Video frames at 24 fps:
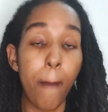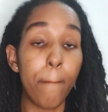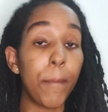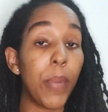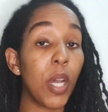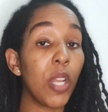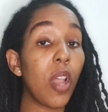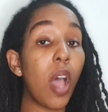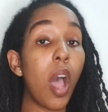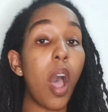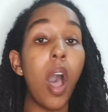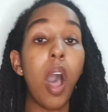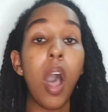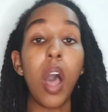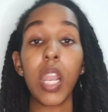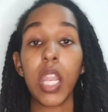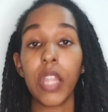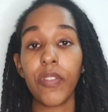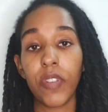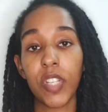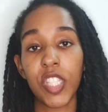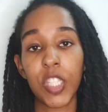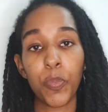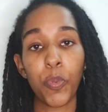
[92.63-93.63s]
but all
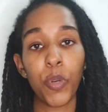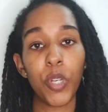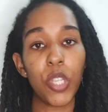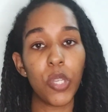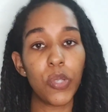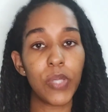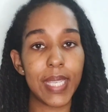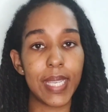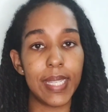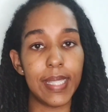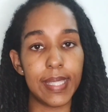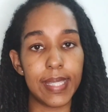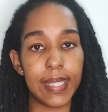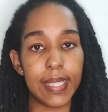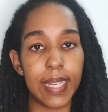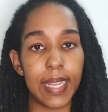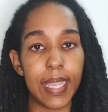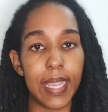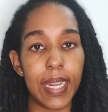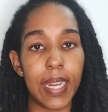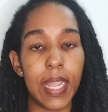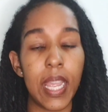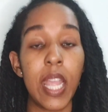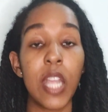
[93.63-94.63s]
of us produce
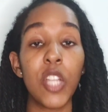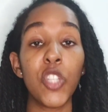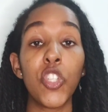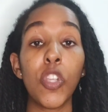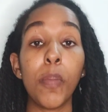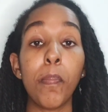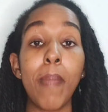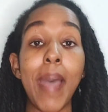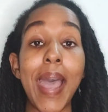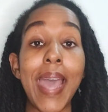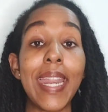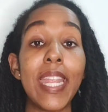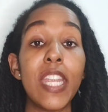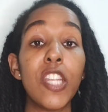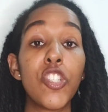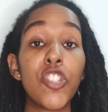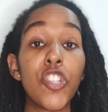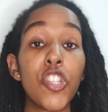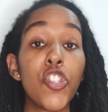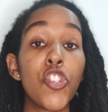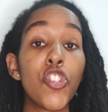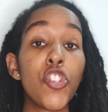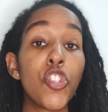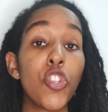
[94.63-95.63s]
insulin to
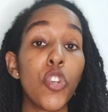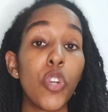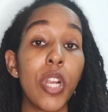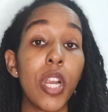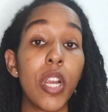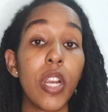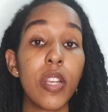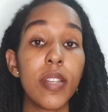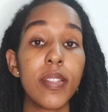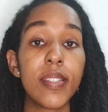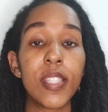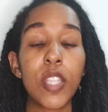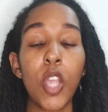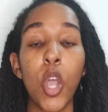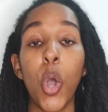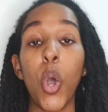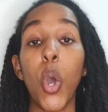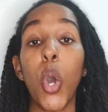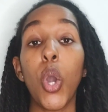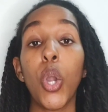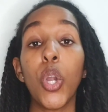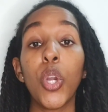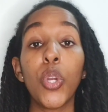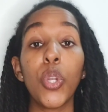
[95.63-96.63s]
manage sugars
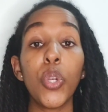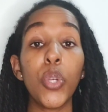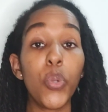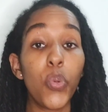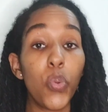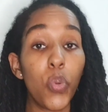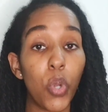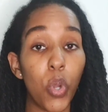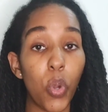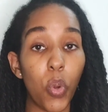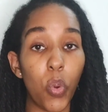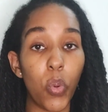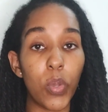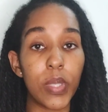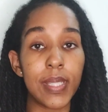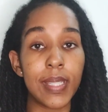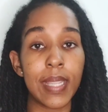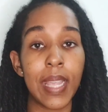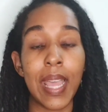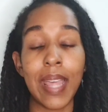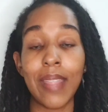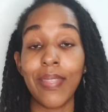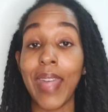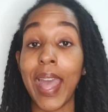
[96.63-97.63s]
or
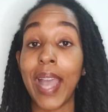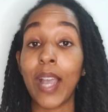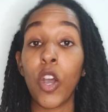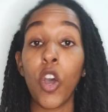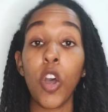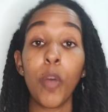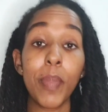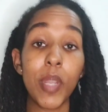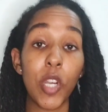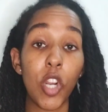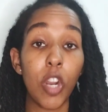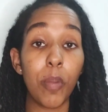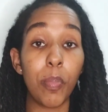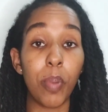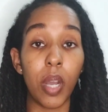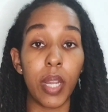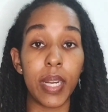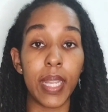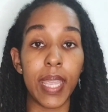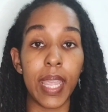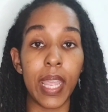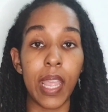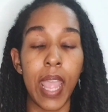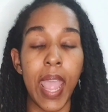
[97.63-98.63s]
glucose that come in our
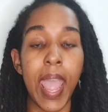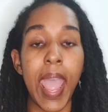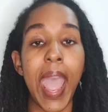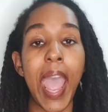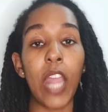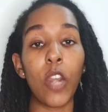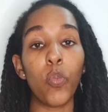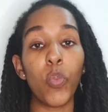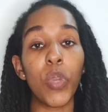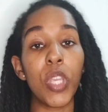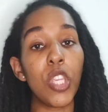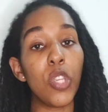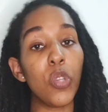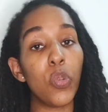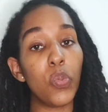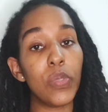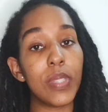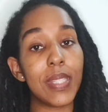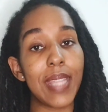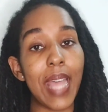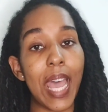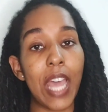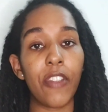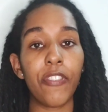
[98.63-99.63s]
body, and we
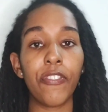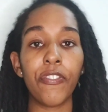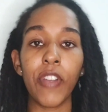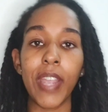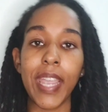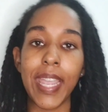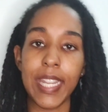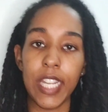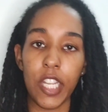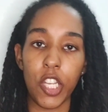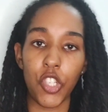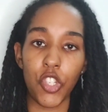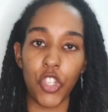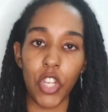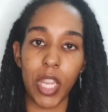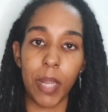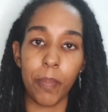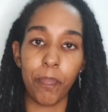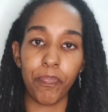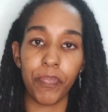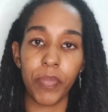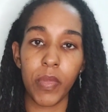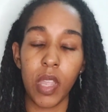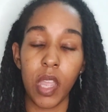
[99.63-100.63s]
use that for
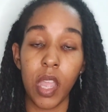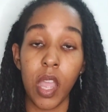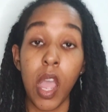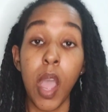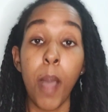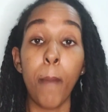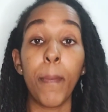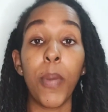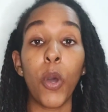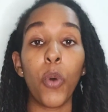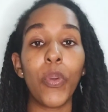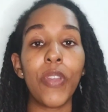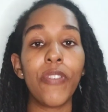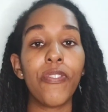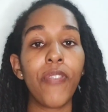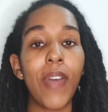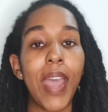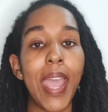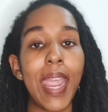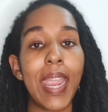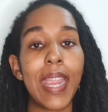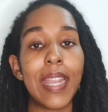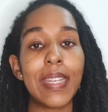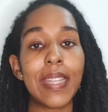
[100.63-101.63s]
energy. But we
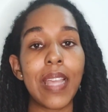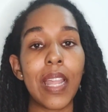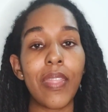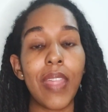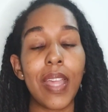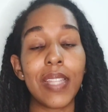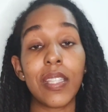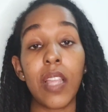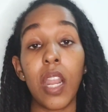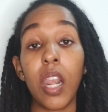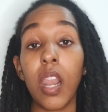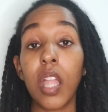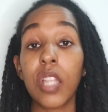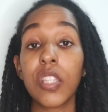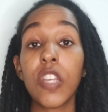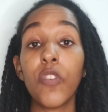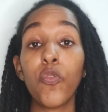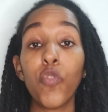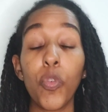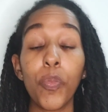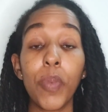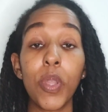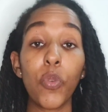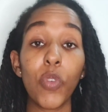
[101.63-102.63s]
find that a lot of
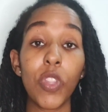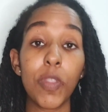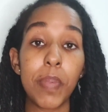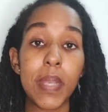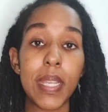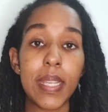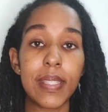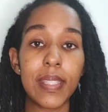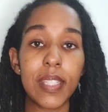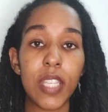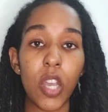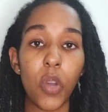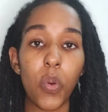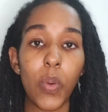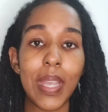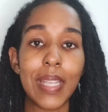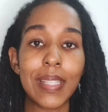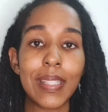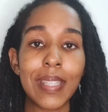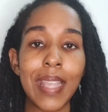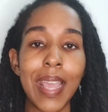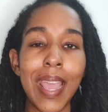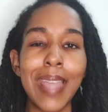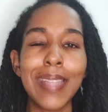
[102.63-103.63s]
women with
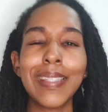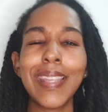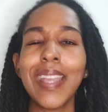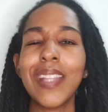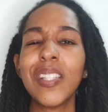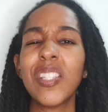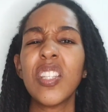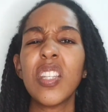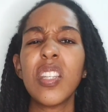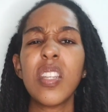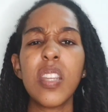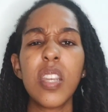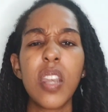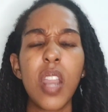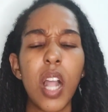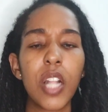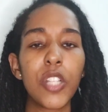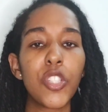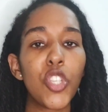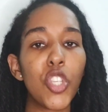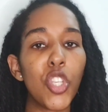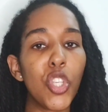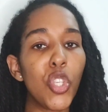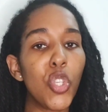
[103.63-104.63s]
PCOS tend to
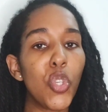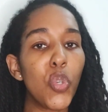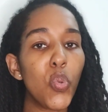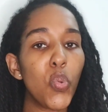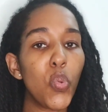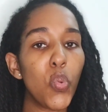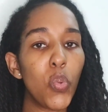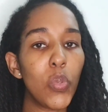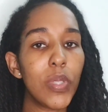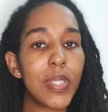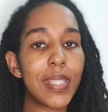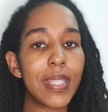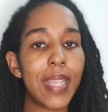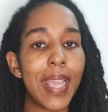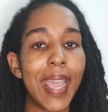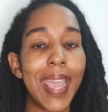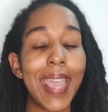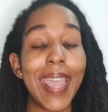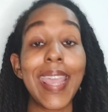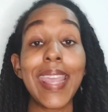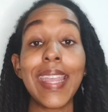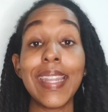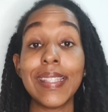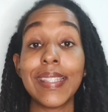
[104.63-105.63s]
not use
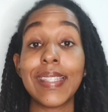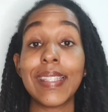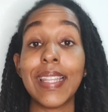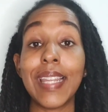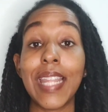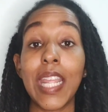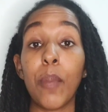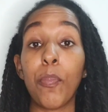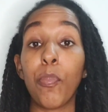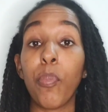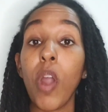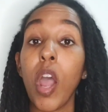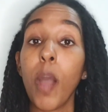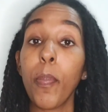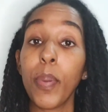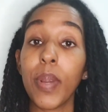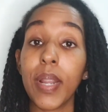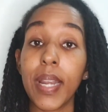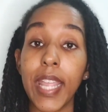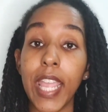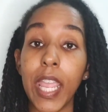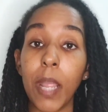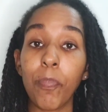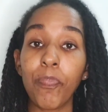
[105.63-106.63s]
insulin
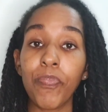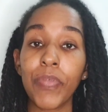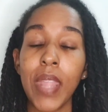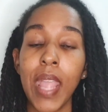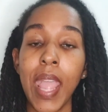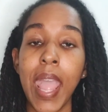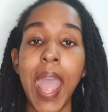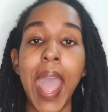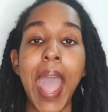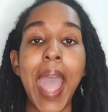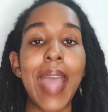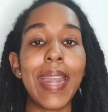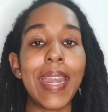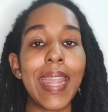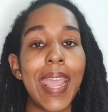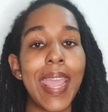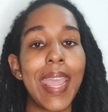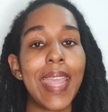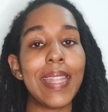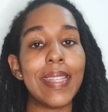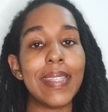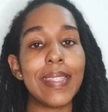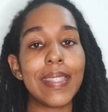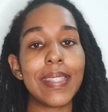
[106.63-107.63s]
properly and
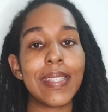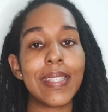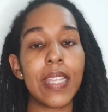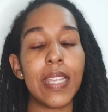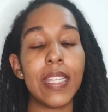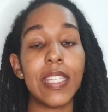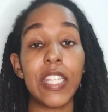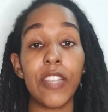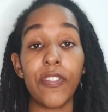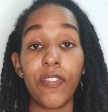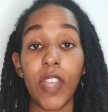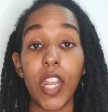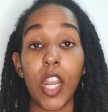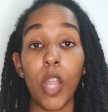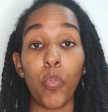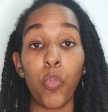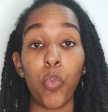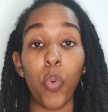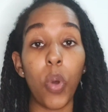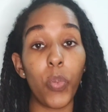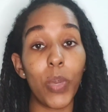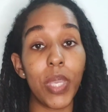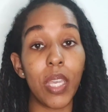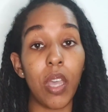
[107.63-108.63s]
hence develop
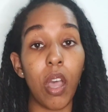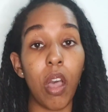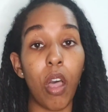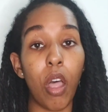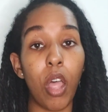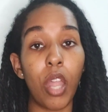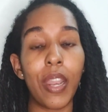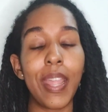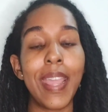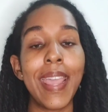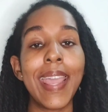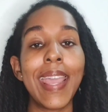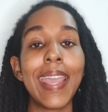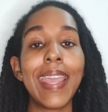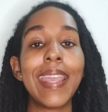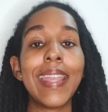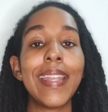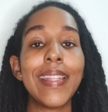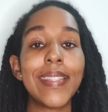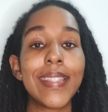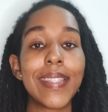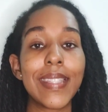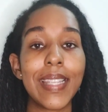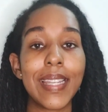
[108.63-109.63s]
what we call
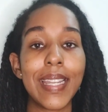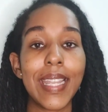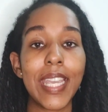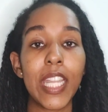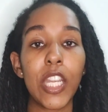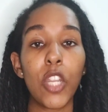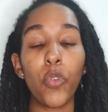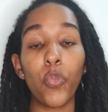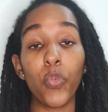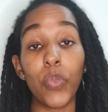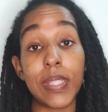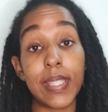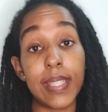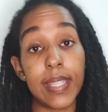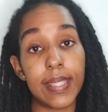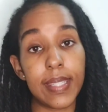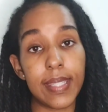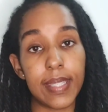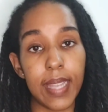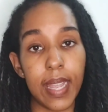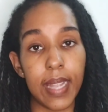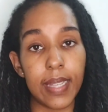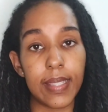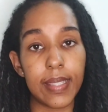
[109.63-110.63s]
insulin
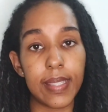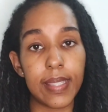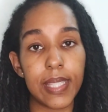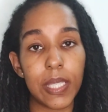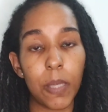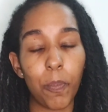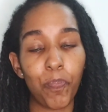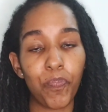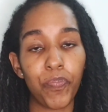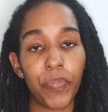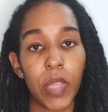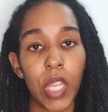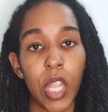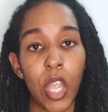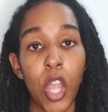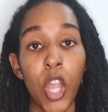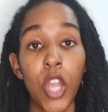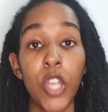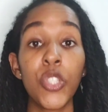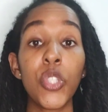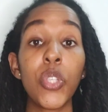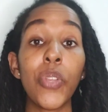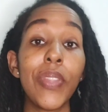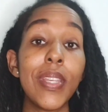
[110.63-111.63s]
resistance.
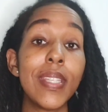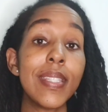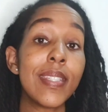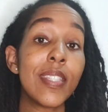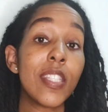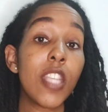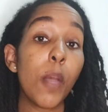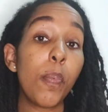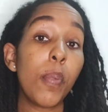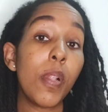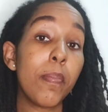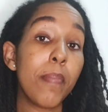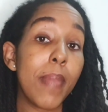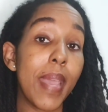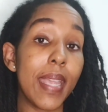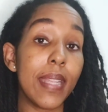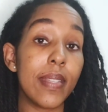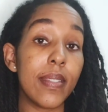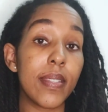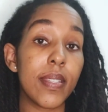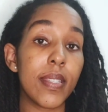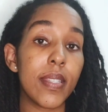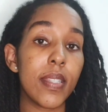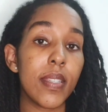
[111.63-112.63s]
So this
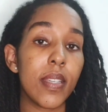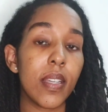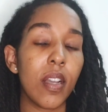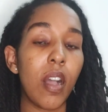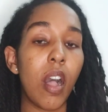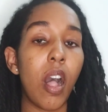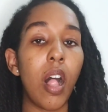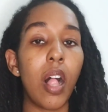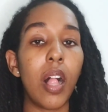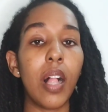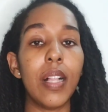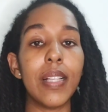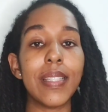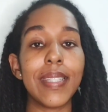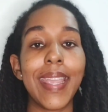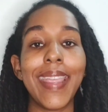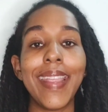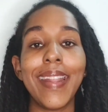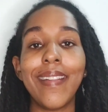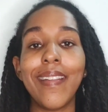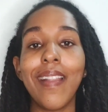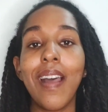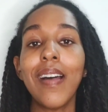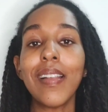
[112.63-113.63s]
supplement called
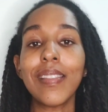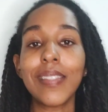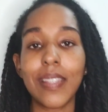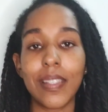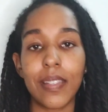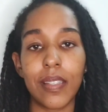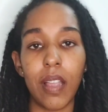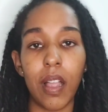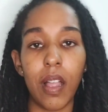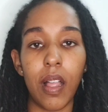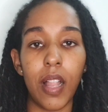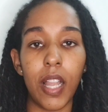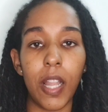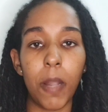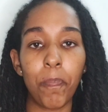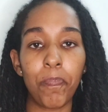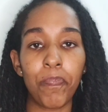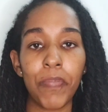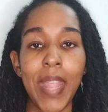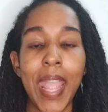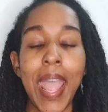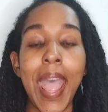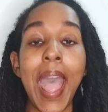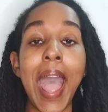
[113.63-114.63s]
inositol
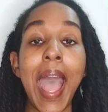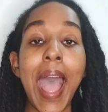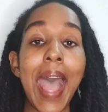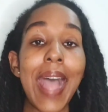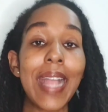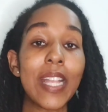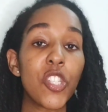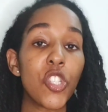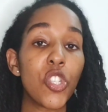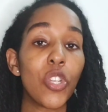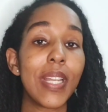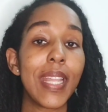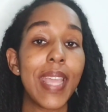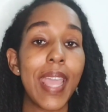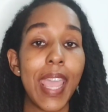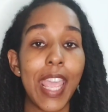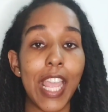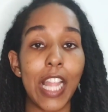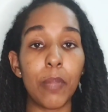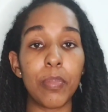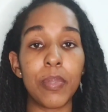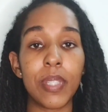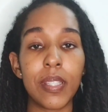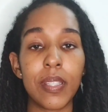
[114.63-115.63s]
actually
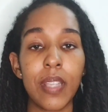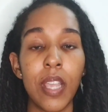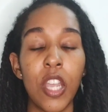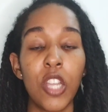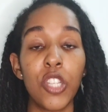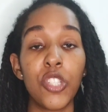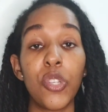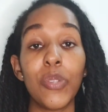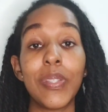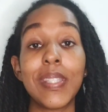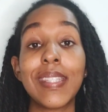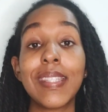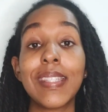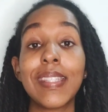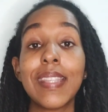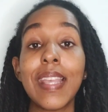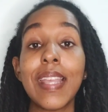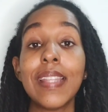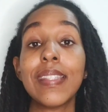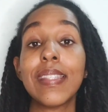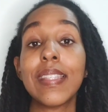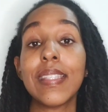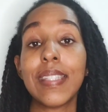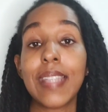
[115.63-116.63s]
helps to
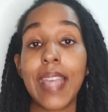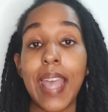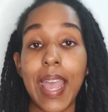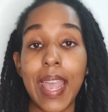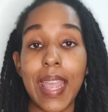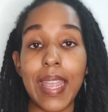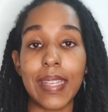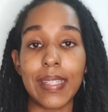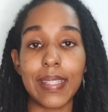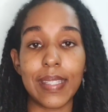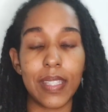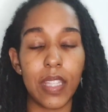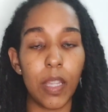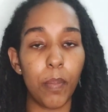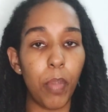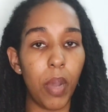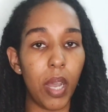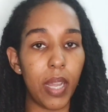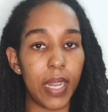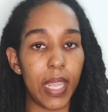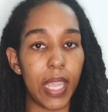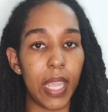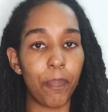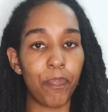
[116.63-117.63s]
sensitize the
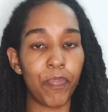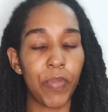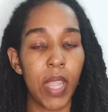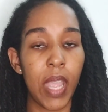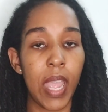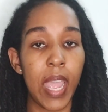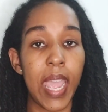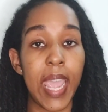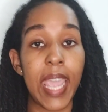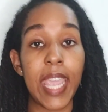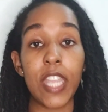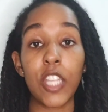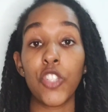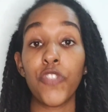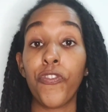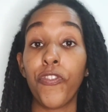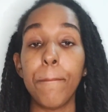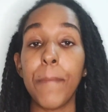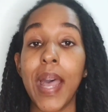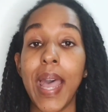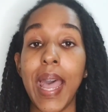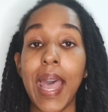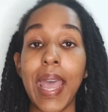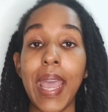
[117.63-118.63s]
body
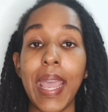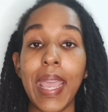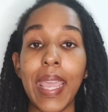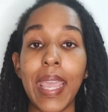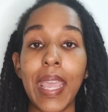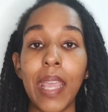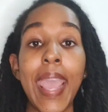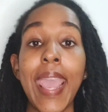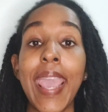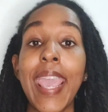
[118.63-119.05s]
by